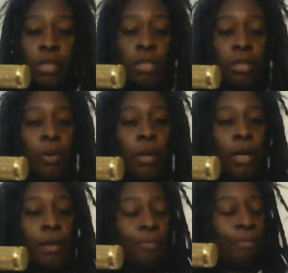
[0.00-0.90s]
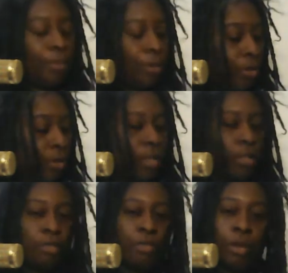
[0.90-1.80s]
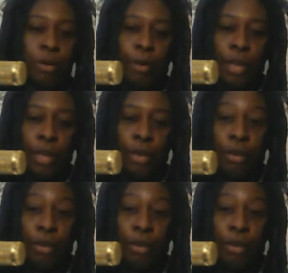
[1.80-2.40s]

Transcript: So I'm going to end this video right here.